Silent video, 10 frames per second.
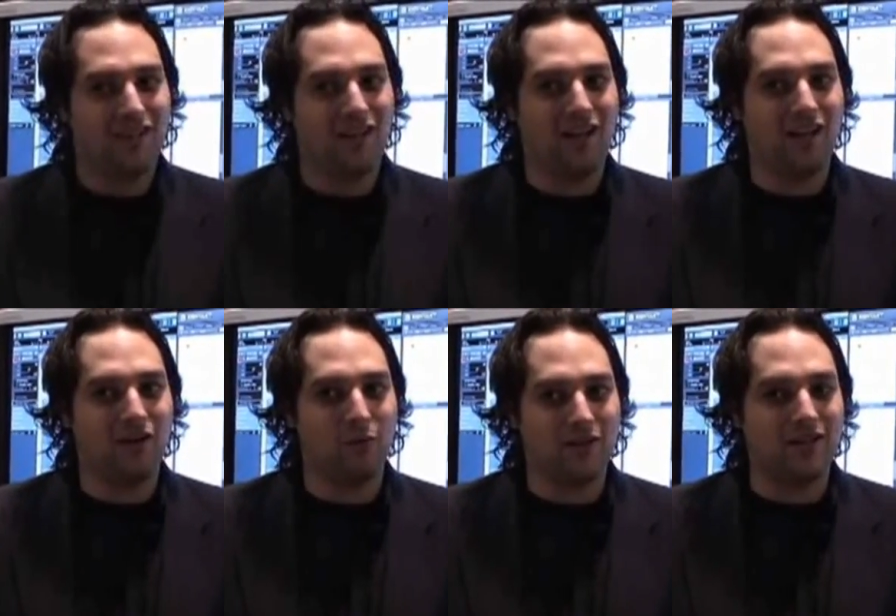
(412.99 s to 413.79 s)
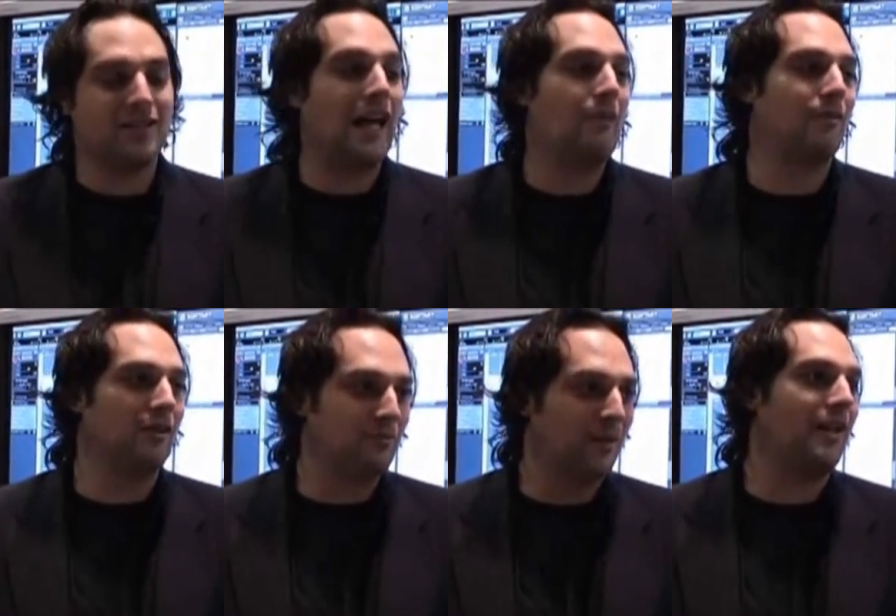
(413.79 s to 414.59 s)
And with this library,
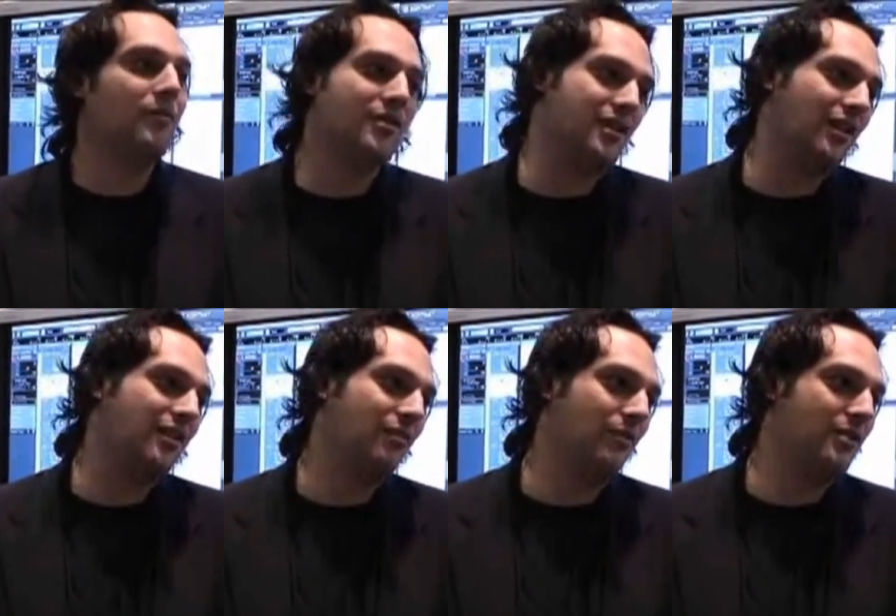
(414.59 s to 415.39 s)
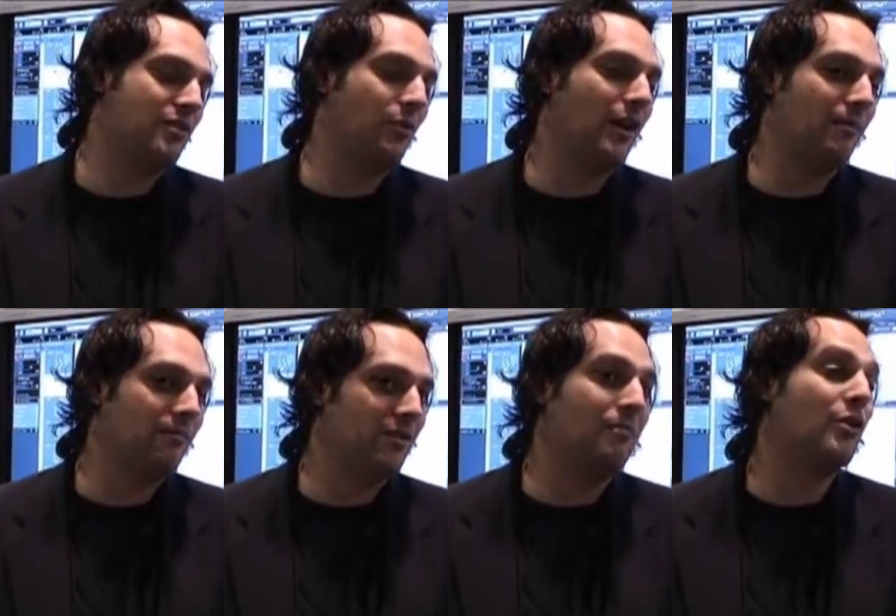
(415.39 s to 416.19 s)
you're playing music, which is what
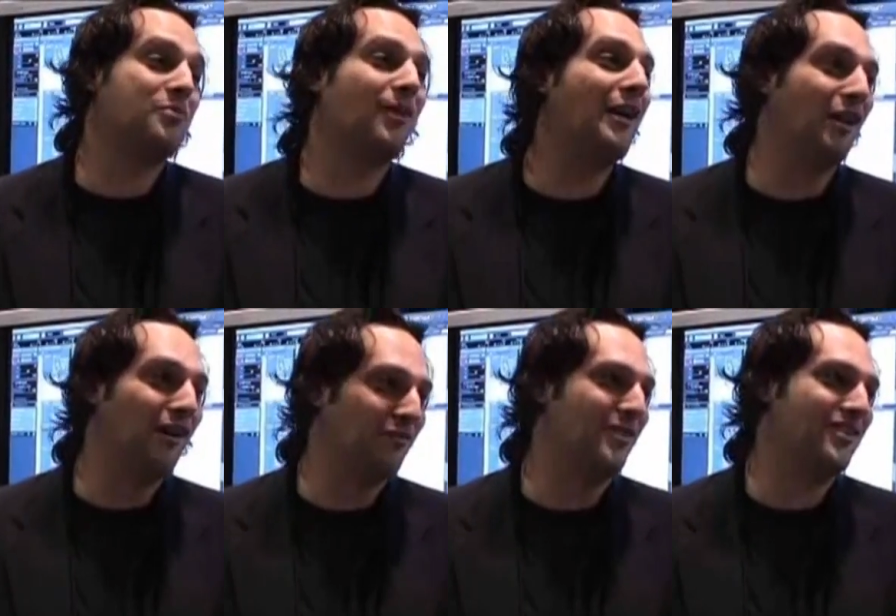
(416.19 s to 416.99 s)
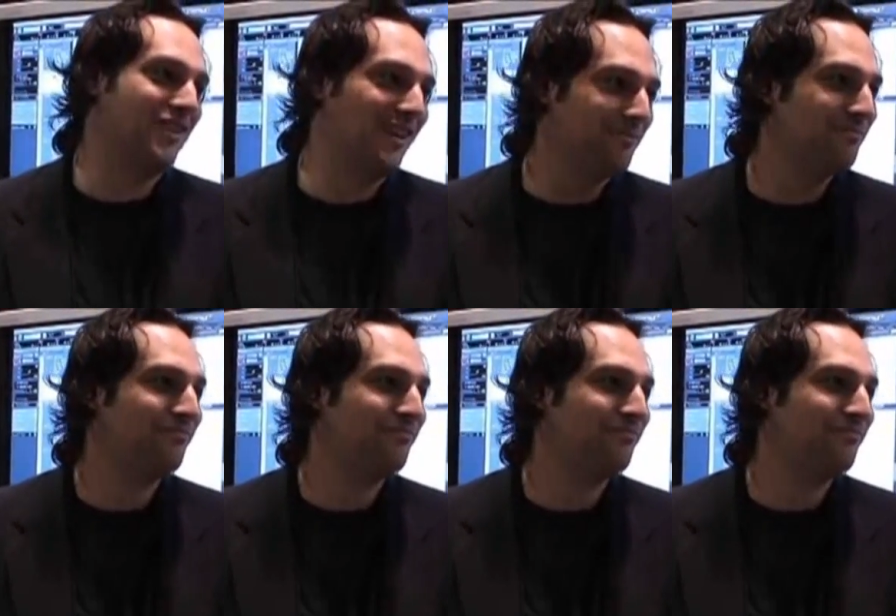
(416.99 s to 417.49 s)
I'm the most proud of with this thing.